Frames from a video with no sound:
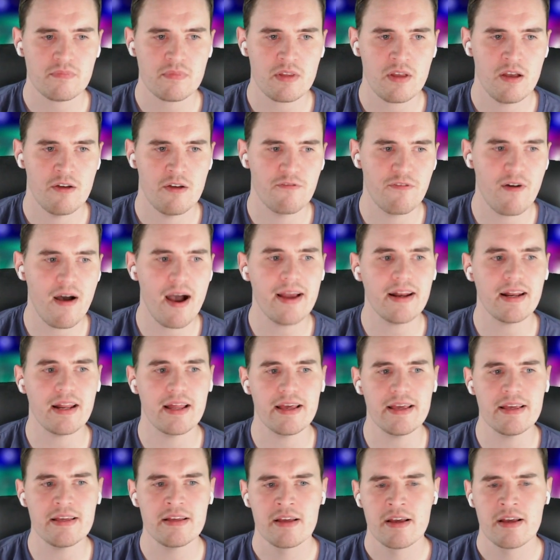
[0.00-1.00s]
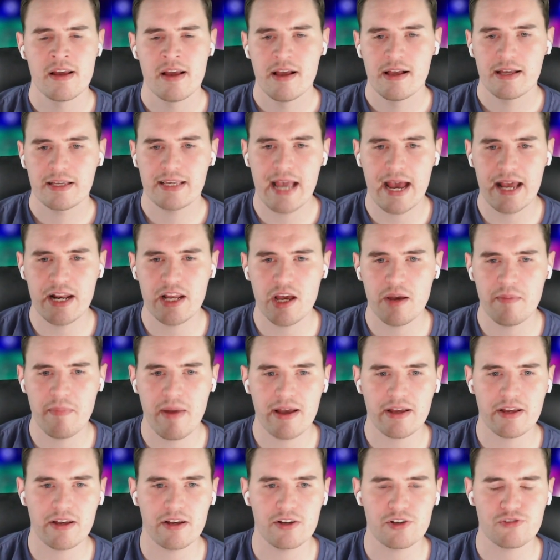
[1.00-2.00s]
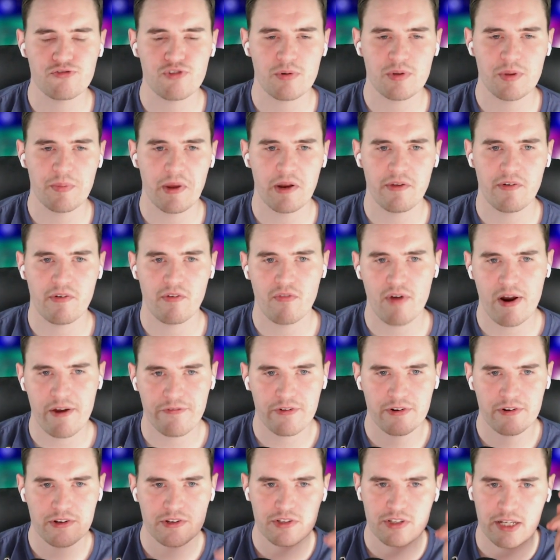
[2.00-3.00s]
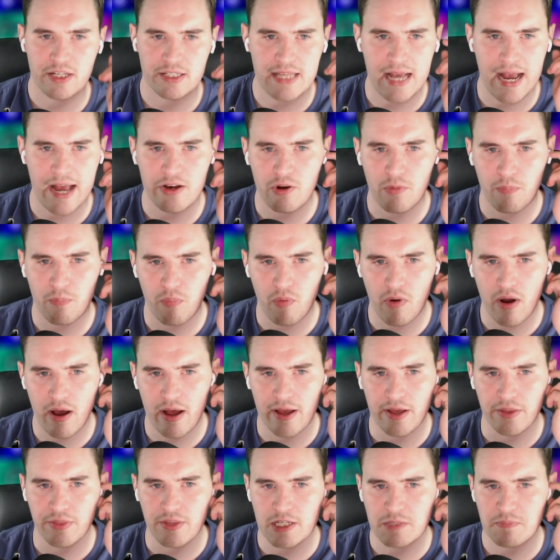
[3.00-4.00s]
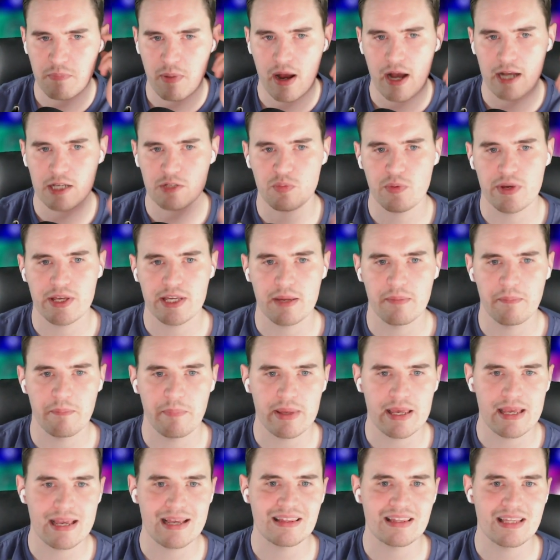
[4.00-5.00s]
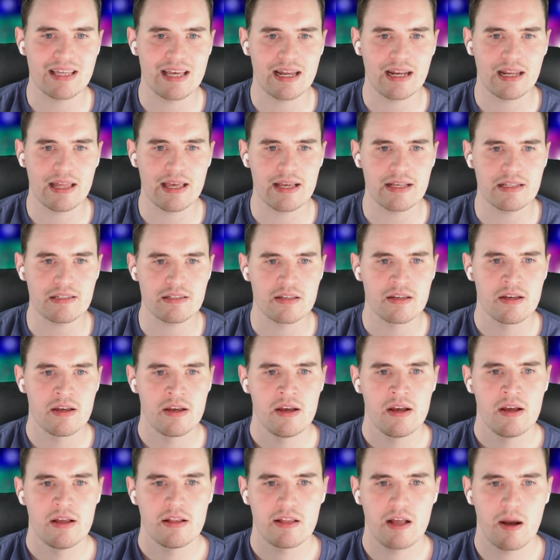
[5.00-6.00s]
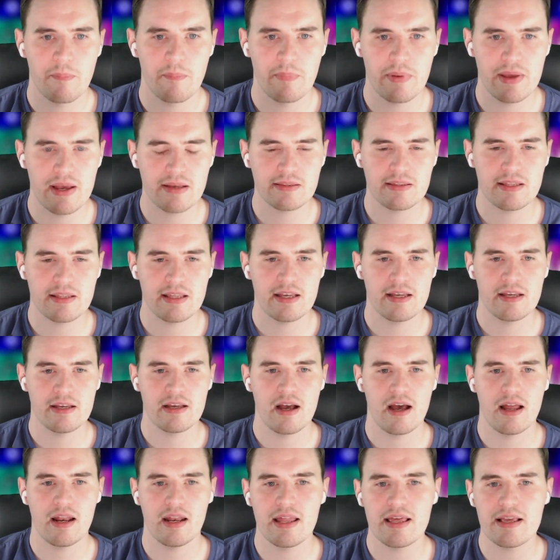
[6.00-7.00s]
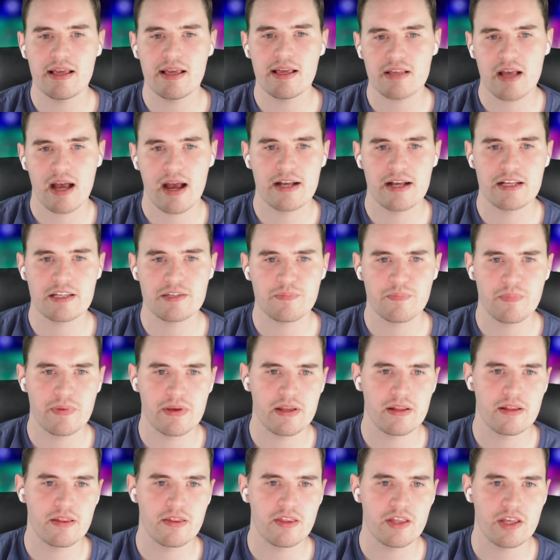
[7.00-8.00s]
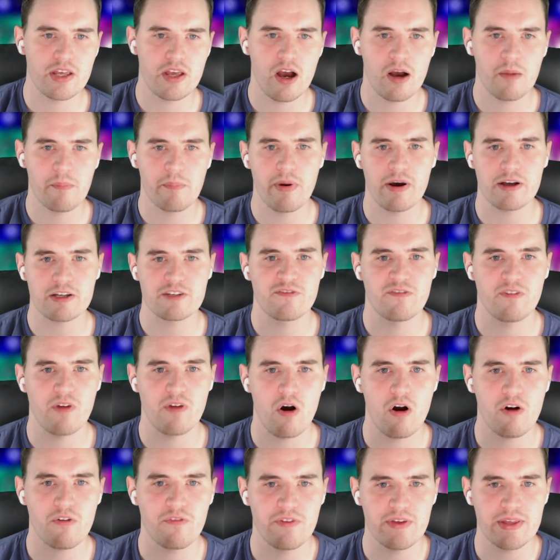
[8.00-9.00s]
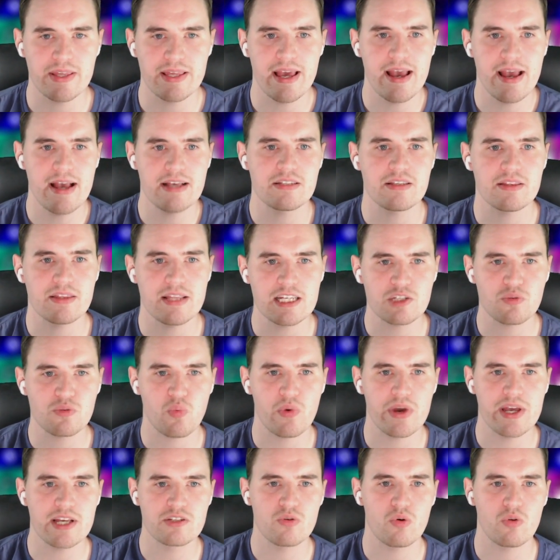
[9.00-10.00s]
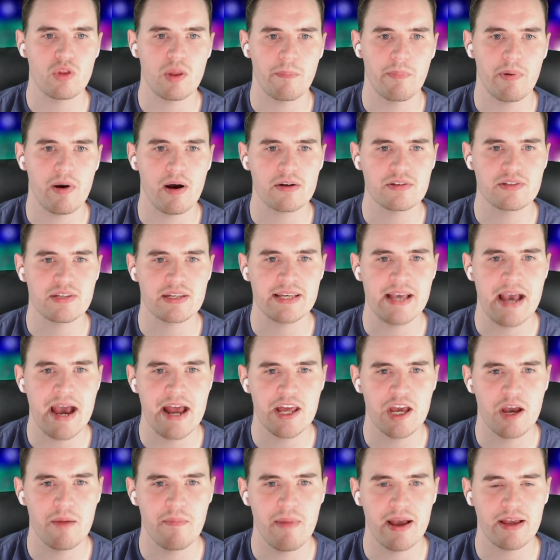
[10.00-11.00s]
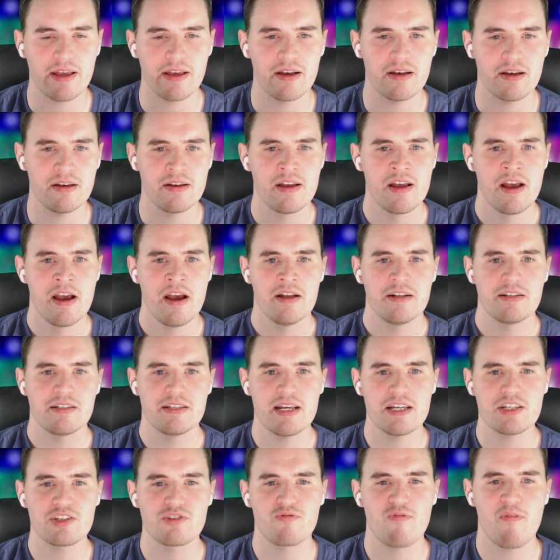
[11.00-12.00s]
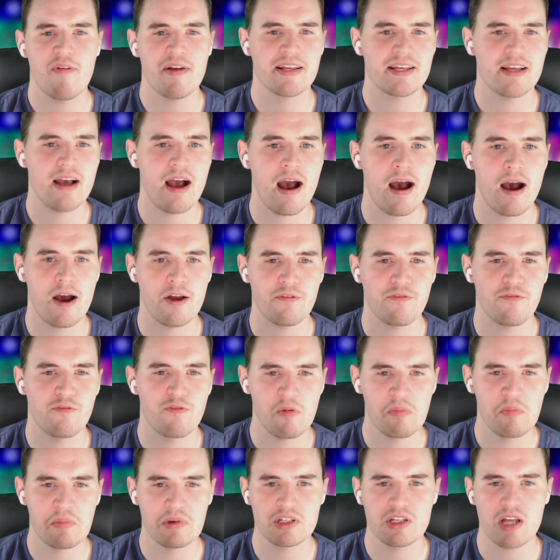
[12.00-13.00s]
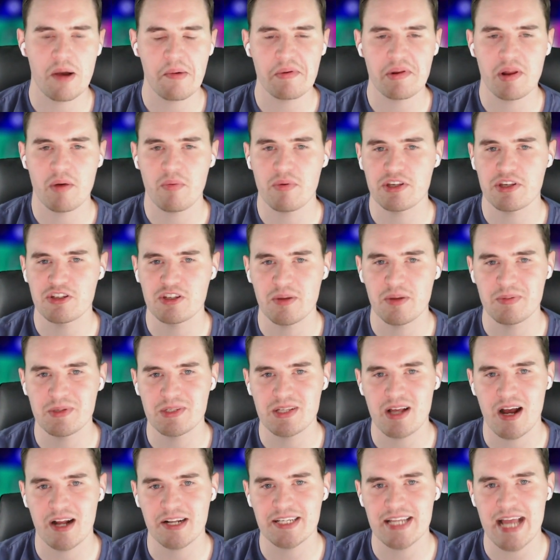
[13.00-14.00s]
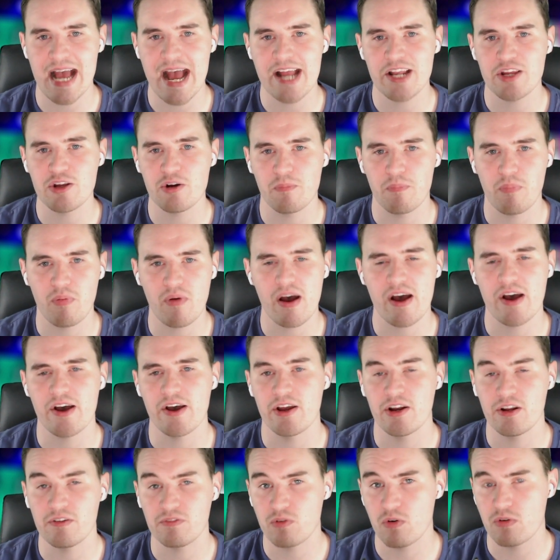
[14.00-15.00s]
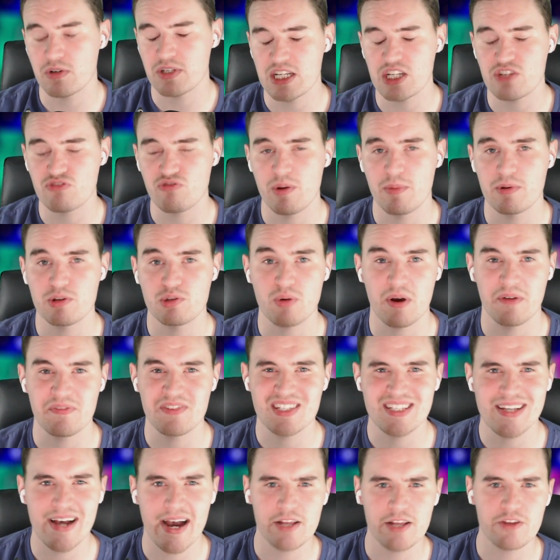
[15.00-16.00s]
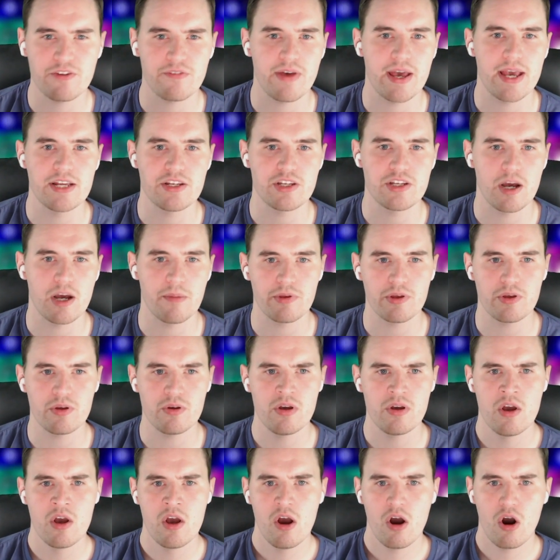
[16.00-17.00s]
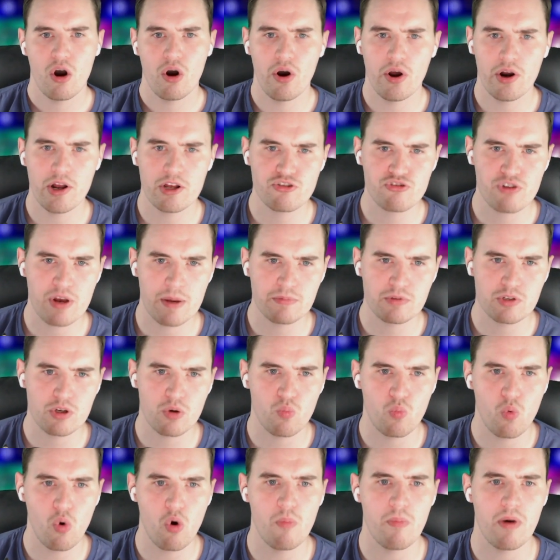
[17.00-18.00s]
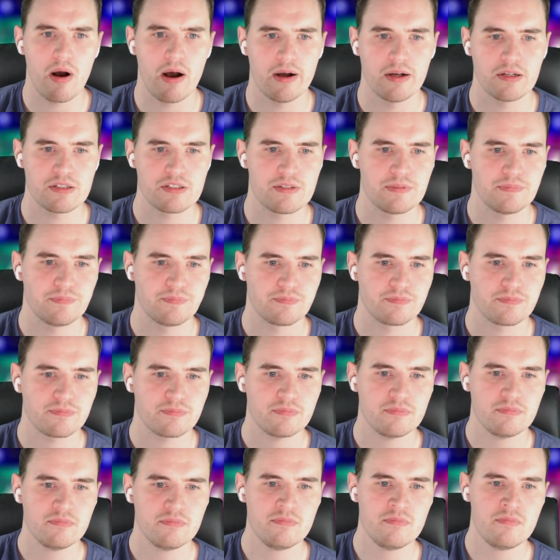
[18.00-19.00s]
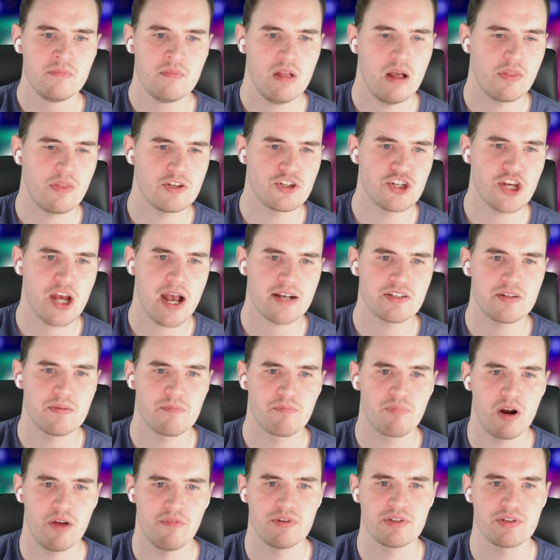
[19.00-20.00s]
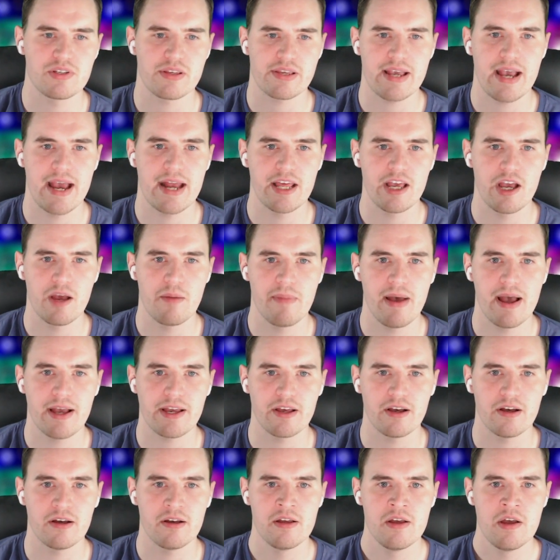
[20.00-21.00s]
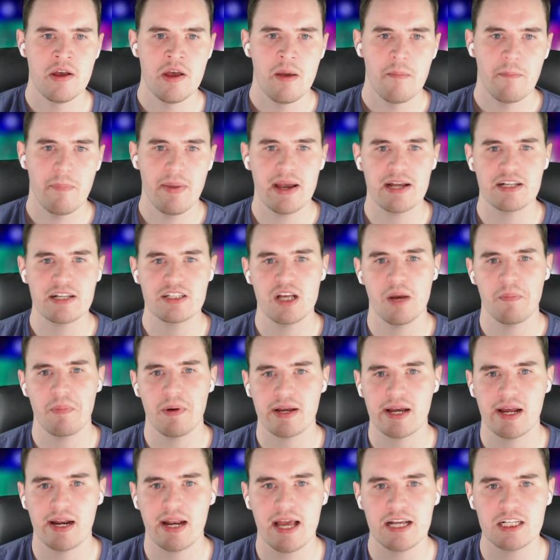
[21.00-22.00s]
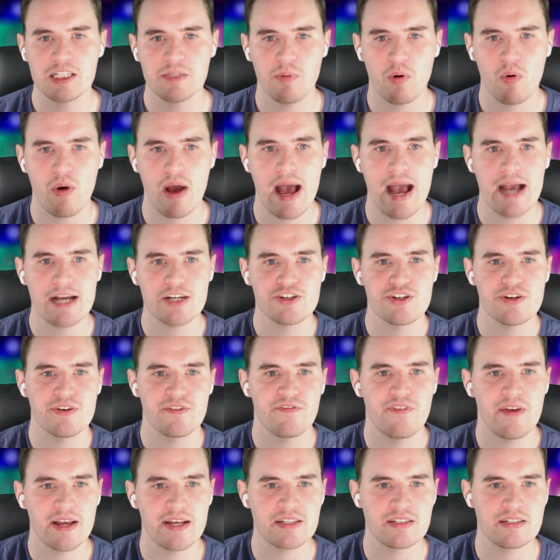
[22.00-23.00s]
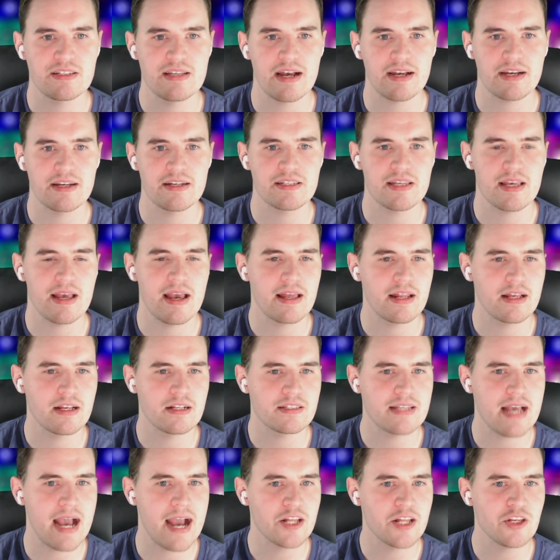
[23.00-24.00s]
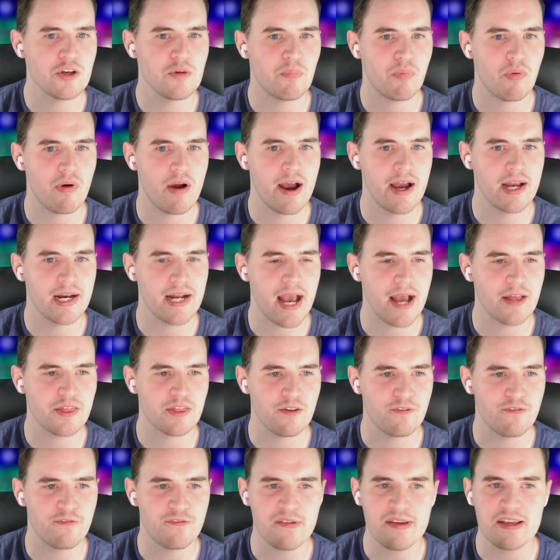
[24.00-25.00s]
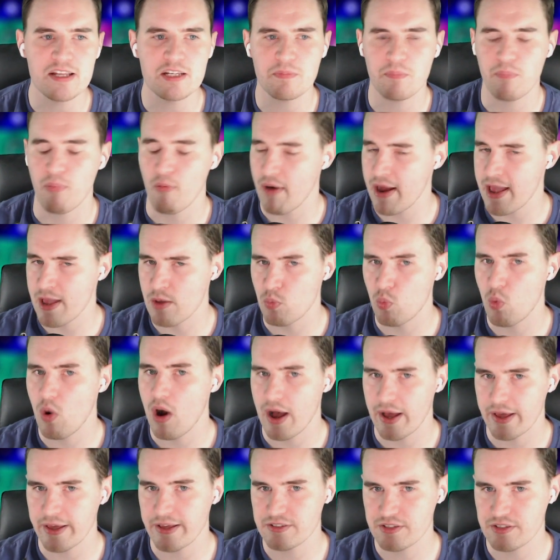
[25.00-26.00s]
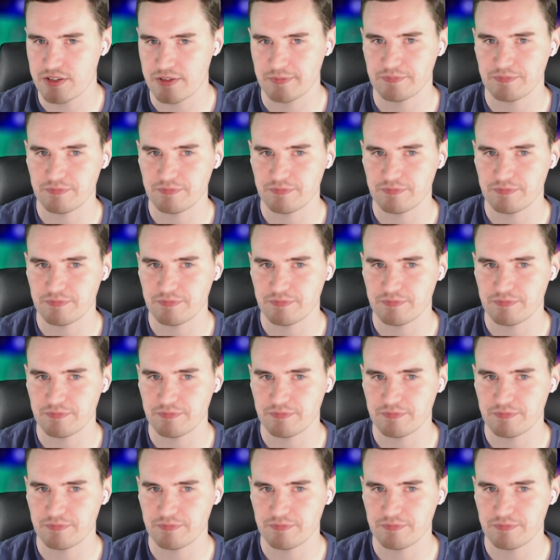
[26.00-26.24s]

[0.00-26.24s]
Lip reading: Finally, Kenny Omega dropped a bit of a reference to Daniel Bryan this past week in Being the Elite. Now, Being the Elite has been the Young Bucks vlog for years, and this week saw the Bucks and Kenny Omega disregard former WWE superstar Daniel Bryan, of course rumored to have signed with AEW, on a trip to Walmart. Now, the Jackson brothers and Kenny Omega picked up a collectible action figure set containing Daniel Bryan and the Fiend Bray Wyatt.